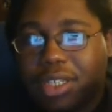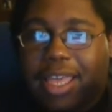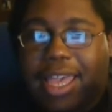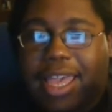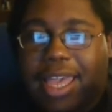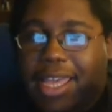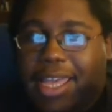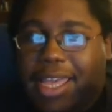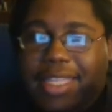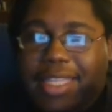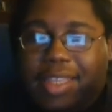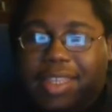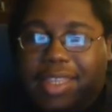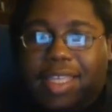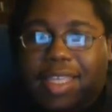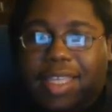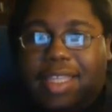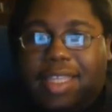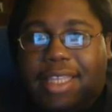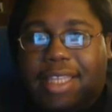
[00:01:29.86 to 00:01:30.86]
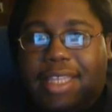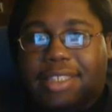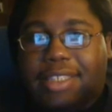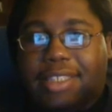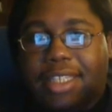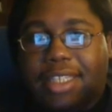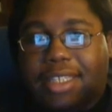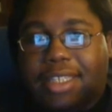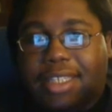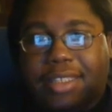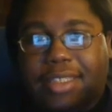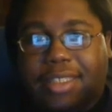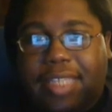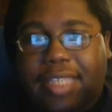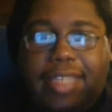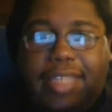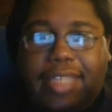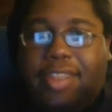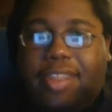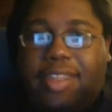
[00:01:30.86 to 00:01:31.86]
and they think that it's gonna
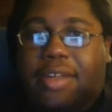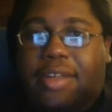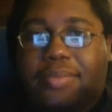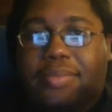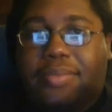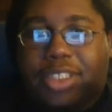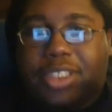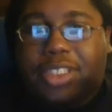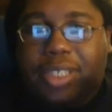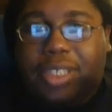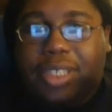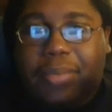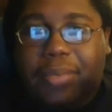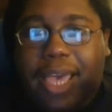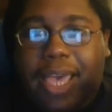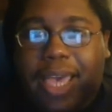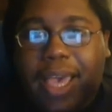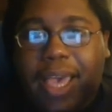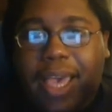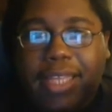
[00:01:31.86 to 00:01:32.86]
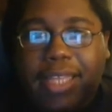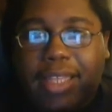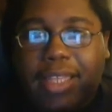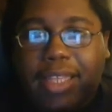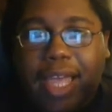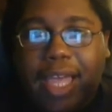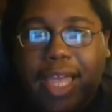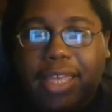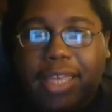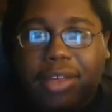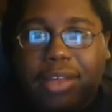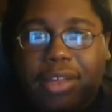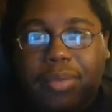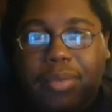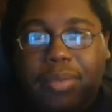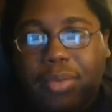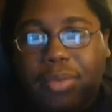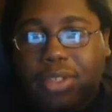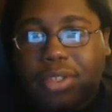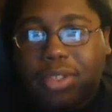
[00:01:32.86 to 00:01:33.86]
get them some guy to like
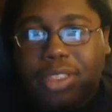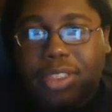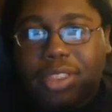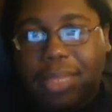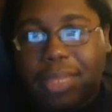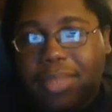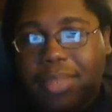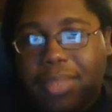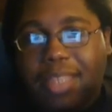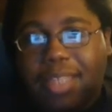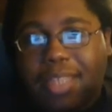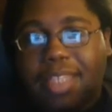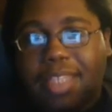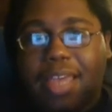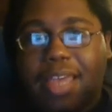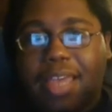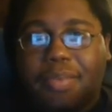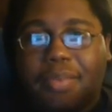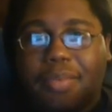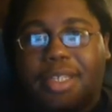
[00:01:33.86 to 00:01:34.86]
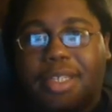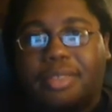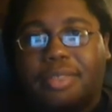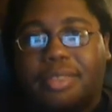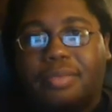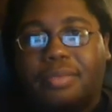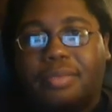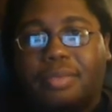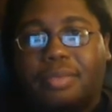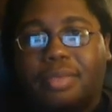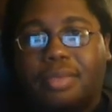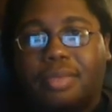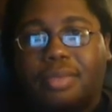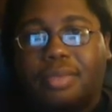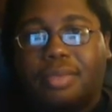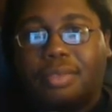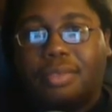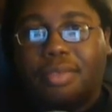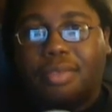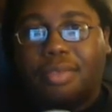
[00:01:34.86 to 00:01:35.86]
them or something like that, but
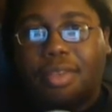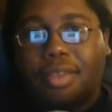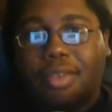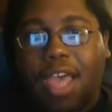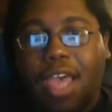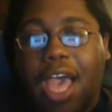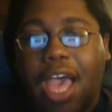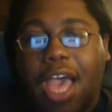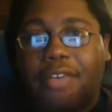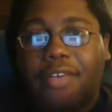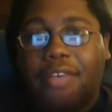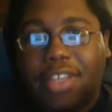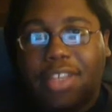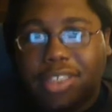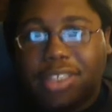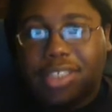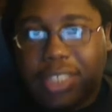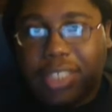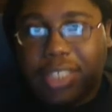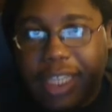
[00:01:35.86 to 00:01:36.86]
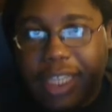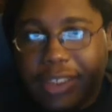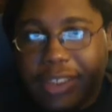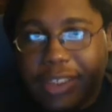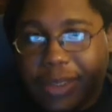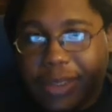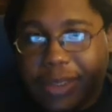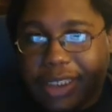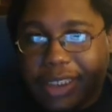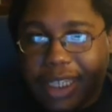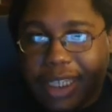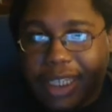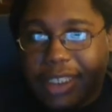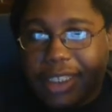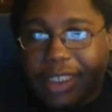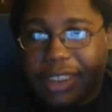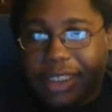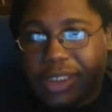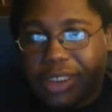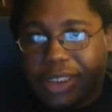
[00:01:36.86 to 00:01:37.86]
obviously, as we see
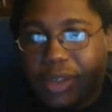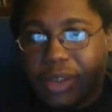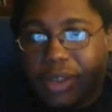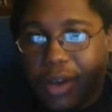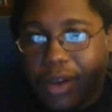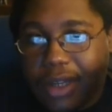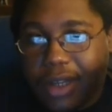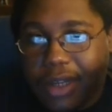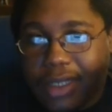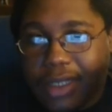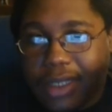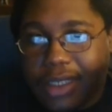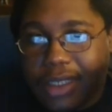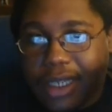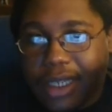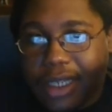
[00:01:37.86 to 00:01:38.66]
in these stories,